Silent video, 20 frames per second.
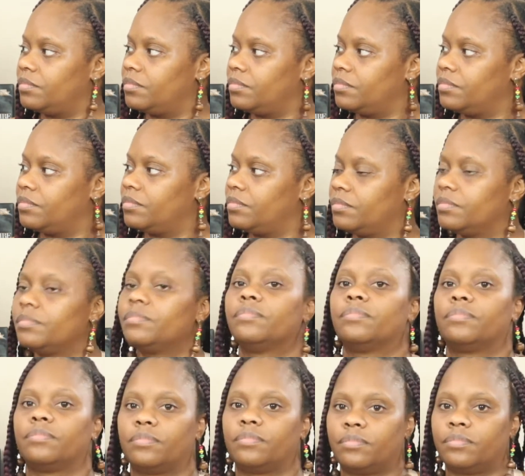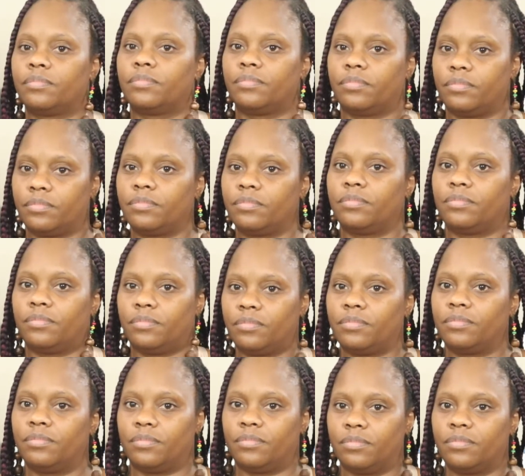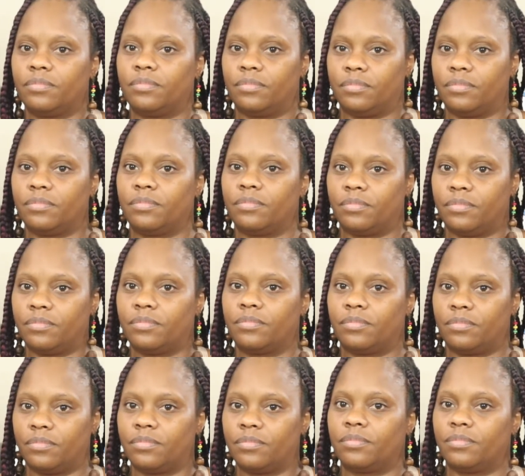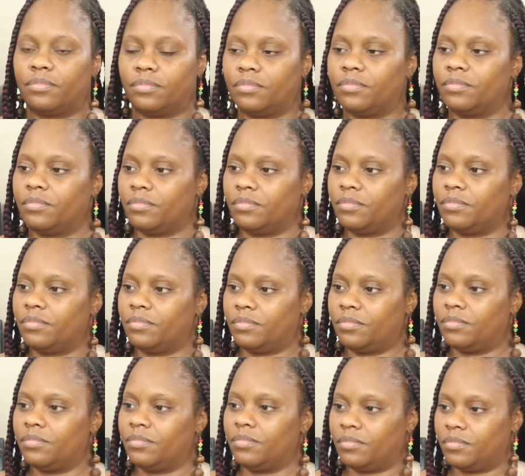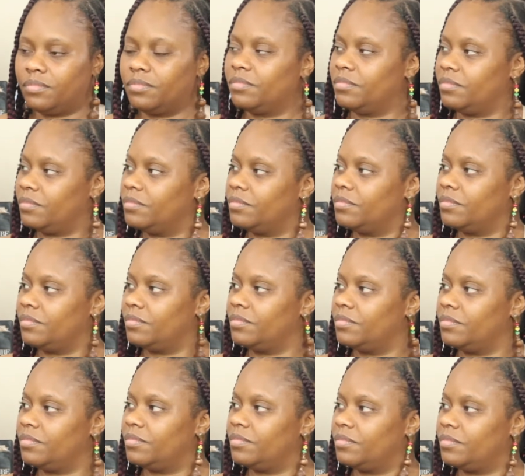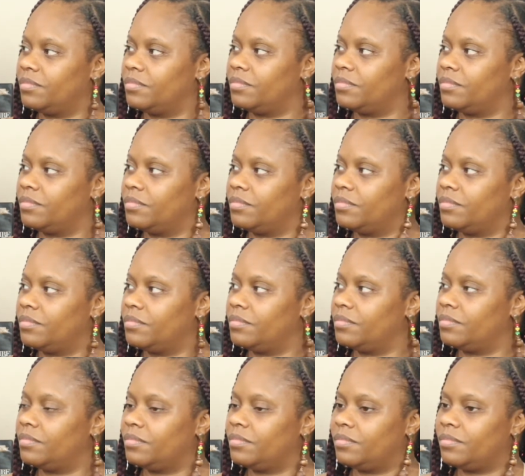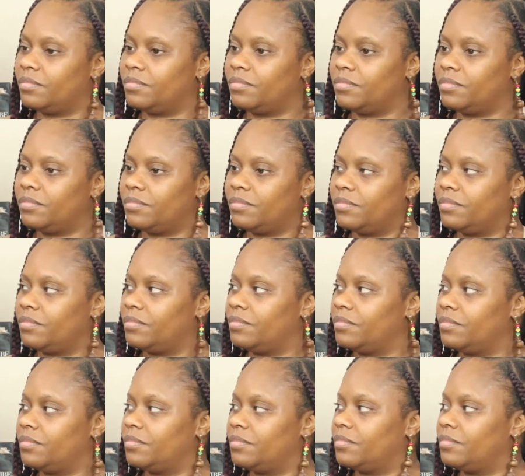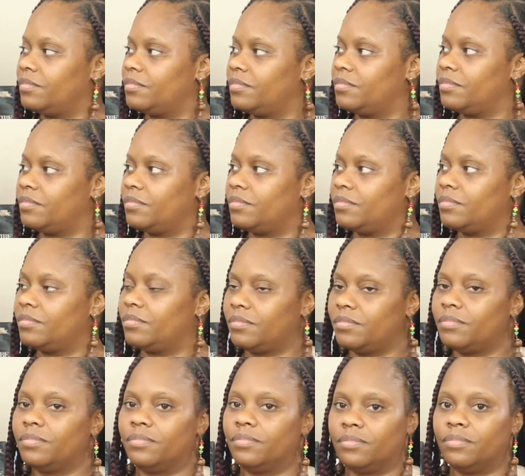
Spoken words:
No words are spoken by the person on screen.